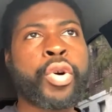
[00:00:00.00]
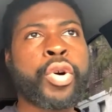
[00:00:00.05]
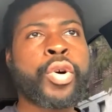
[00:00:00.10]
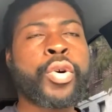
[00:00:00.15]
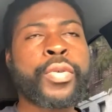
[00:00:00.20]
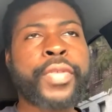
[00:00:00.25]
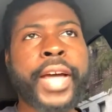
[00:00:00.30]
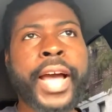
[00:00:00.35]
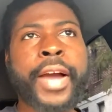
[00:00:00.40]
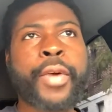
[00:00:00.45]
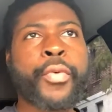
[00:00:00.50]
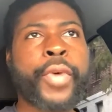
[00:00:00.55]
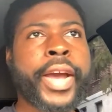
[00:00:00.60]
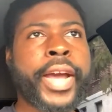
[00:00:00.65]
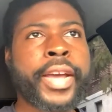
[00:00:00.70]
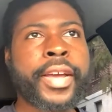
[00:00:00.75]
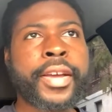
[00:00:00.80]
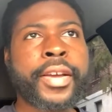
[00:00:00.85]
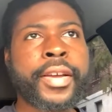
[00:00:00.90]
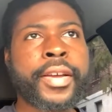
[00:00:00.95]
go thy
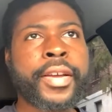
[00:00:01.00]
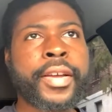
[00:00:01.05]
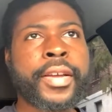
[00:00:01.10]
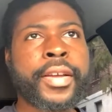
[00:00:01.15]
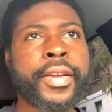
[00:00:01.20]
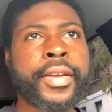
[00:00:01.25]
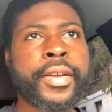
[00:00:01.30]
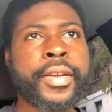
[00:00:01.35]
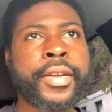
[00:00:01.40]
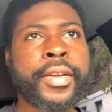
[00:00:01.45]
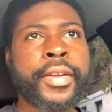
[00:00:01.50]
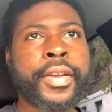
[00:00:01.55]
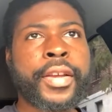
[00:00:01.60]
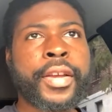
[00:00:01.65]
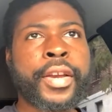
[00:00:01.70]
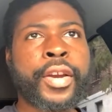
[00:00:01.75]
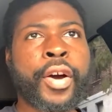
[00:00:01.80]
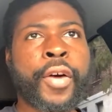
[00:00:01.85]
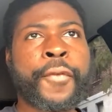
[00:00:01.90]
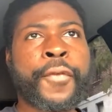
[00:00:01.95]
way, you know,